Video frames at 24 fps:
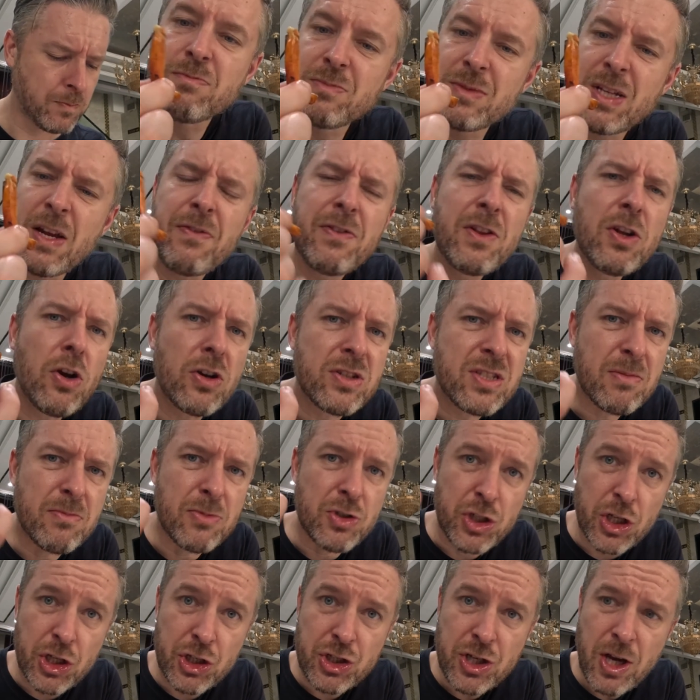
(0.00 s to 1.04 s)
Definitely got some
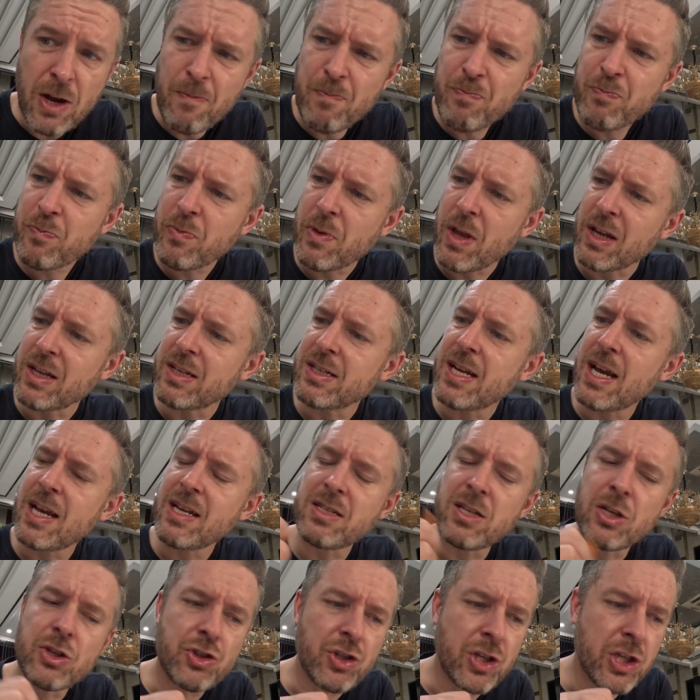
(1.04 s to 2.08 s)
ginger. I can
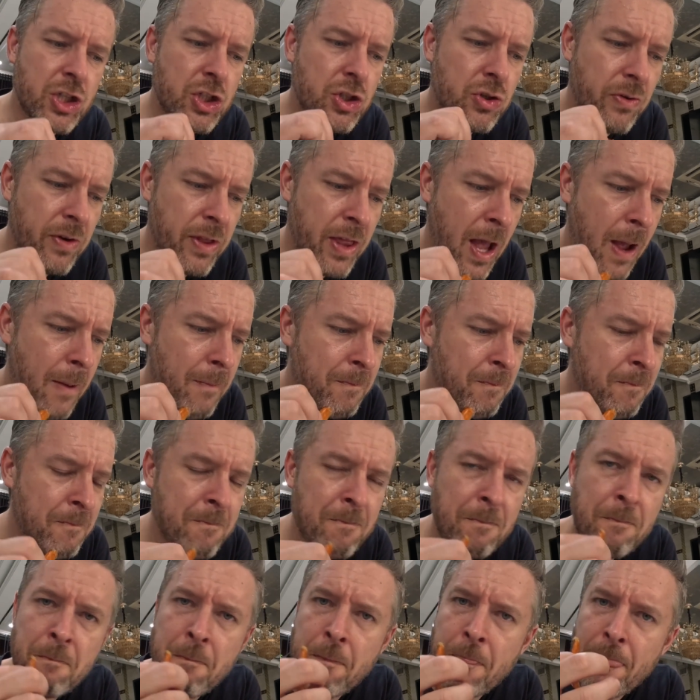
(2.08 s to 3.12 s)
taste the ginger in that.
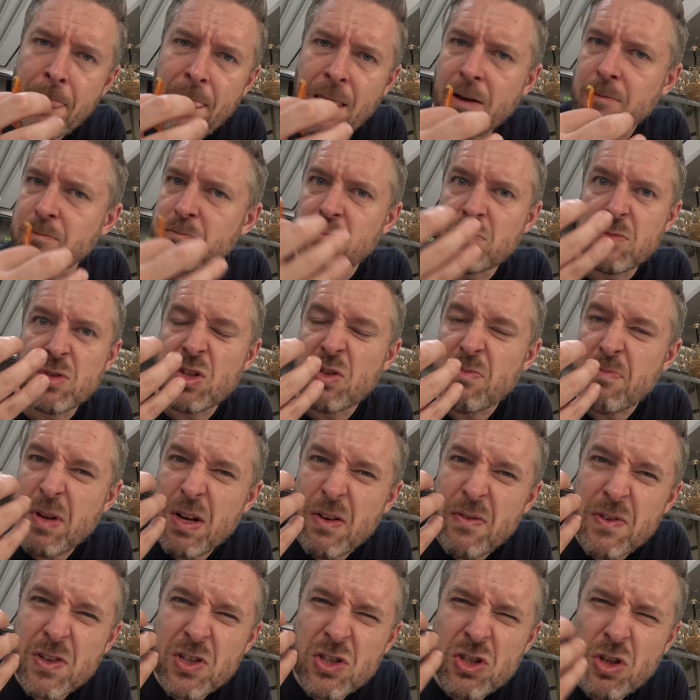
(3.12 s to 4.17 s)
Bit
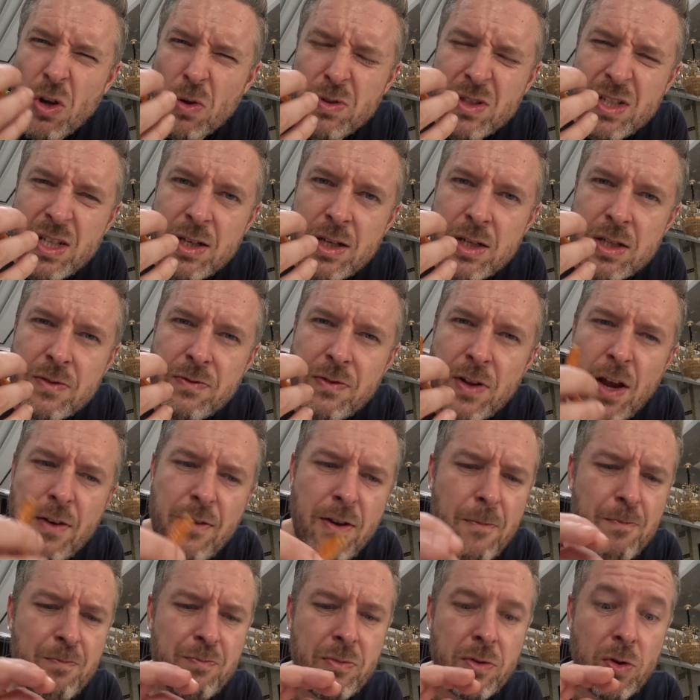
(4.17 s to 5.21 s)
of a saltiness
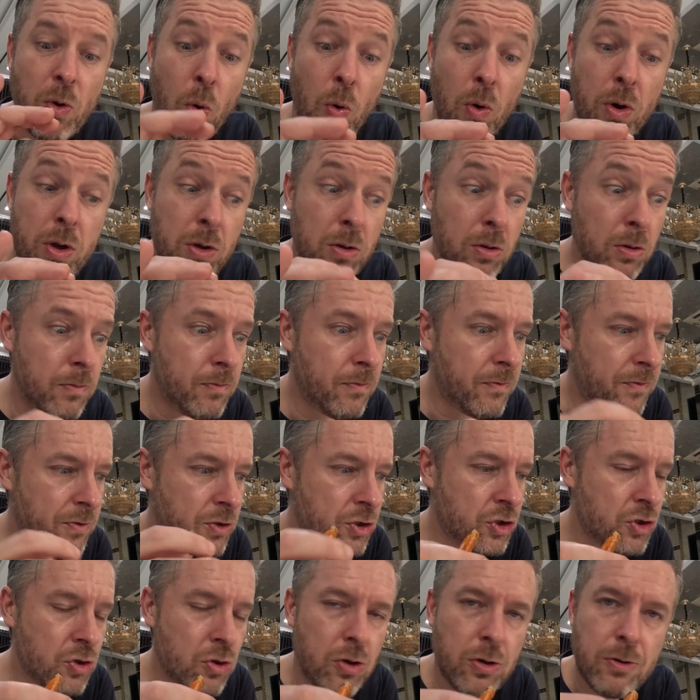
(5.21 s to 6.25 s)
flavor, oil for
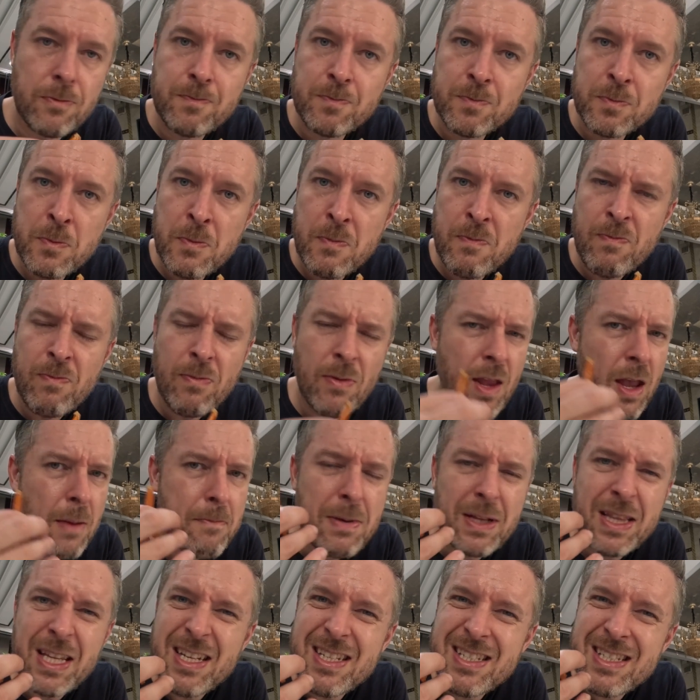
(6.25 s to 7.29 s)
sure.
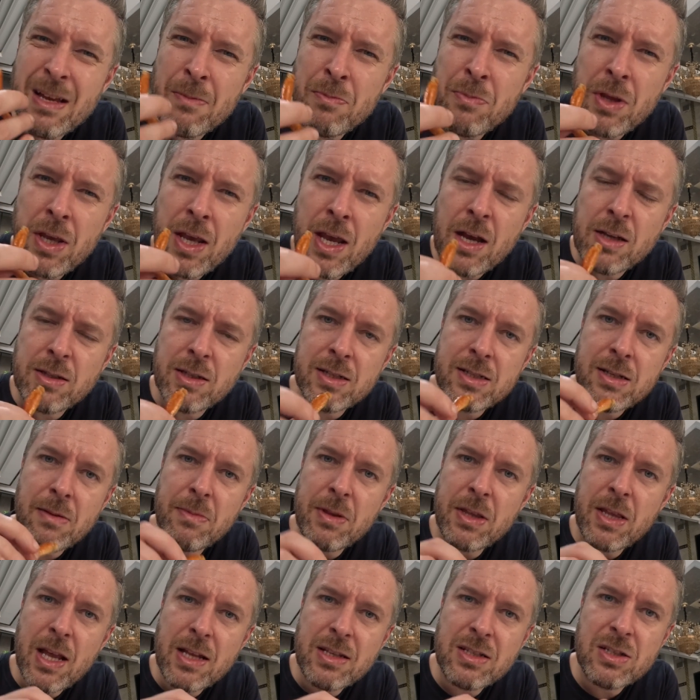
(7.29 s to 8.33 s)
But there's something else. There's
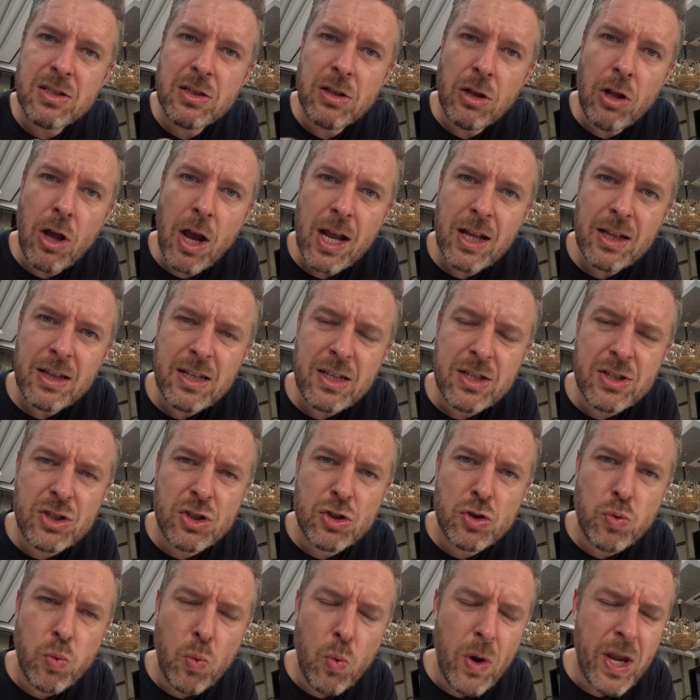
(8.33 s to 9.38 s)
something that's slightly
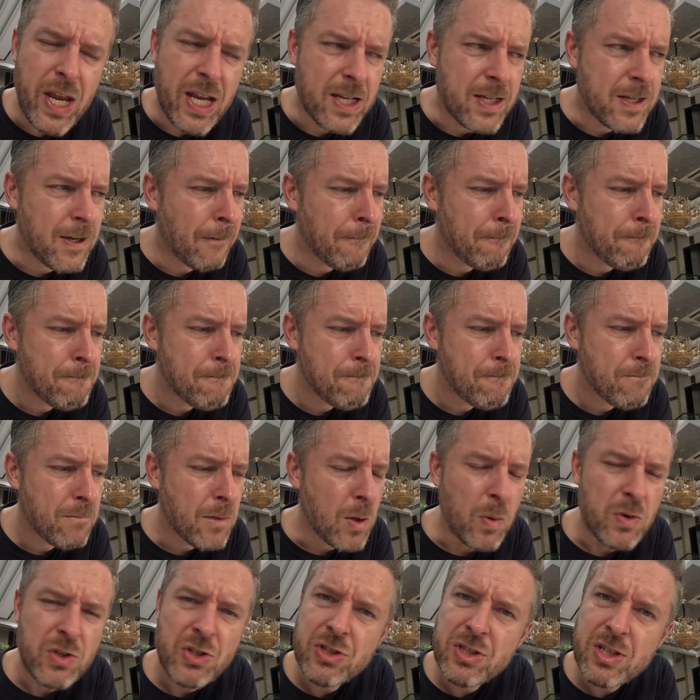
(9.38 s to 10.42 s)
sweet,
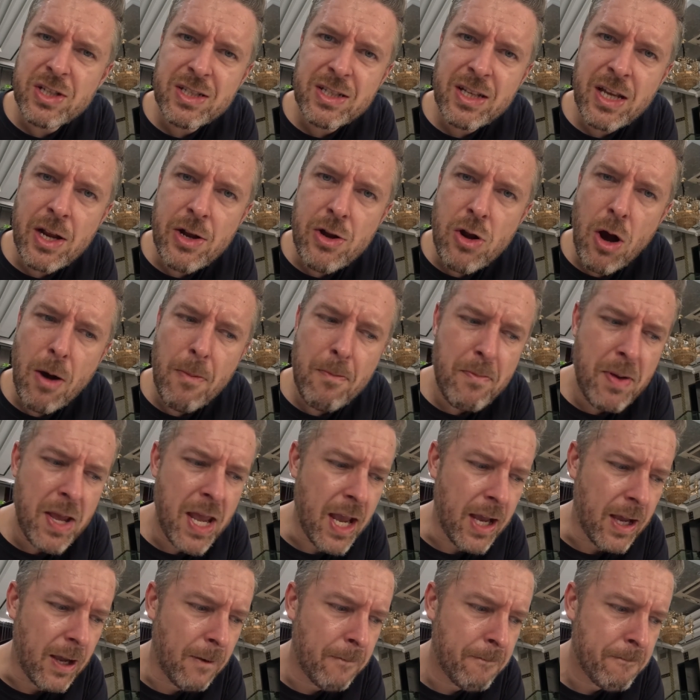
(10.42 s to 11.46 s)
which I just cannot pick.